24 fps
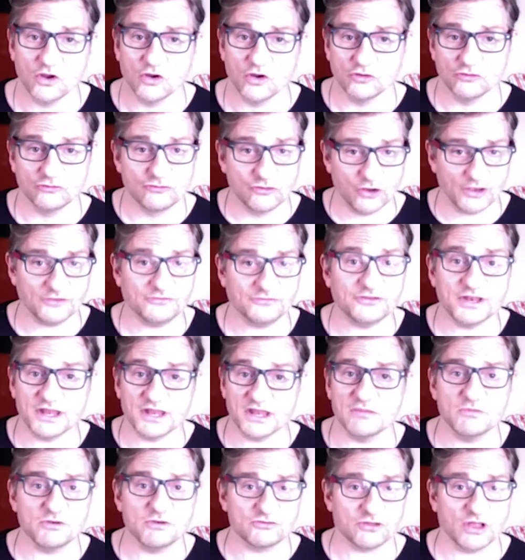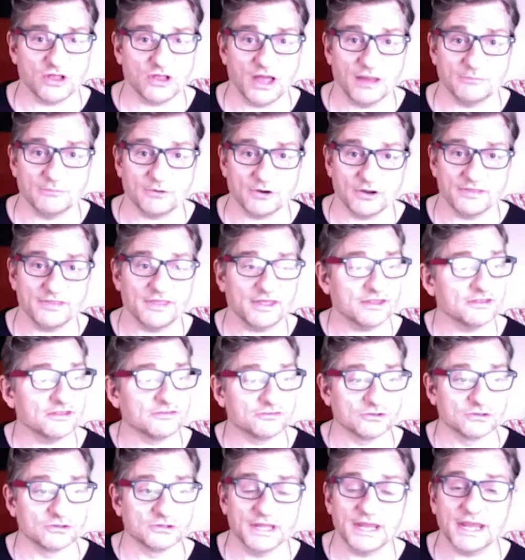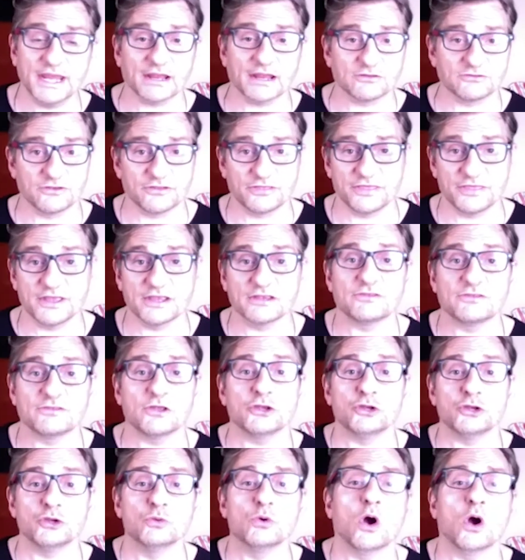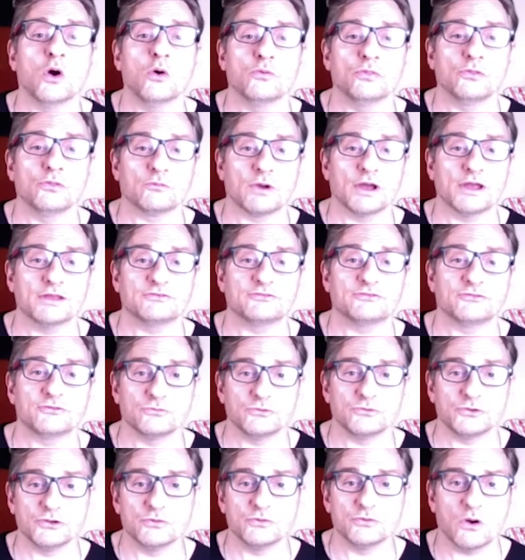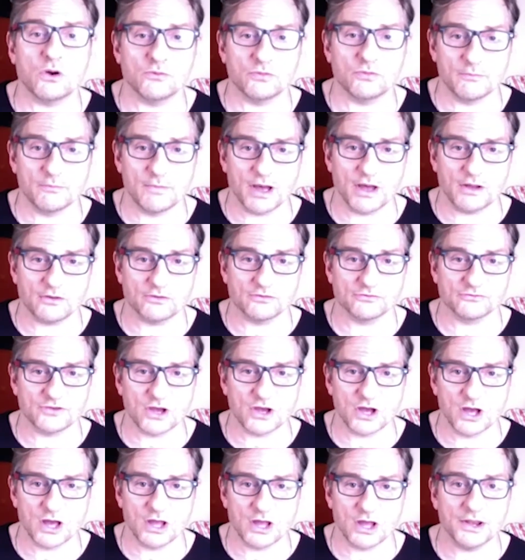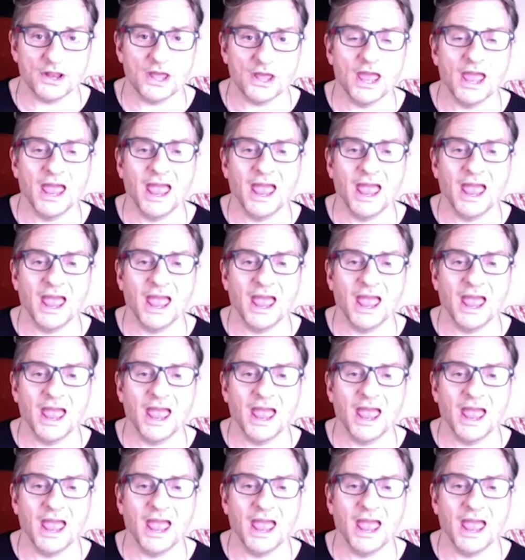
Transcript: Just an image library that is a link to things that you own the rights to, you own the models on,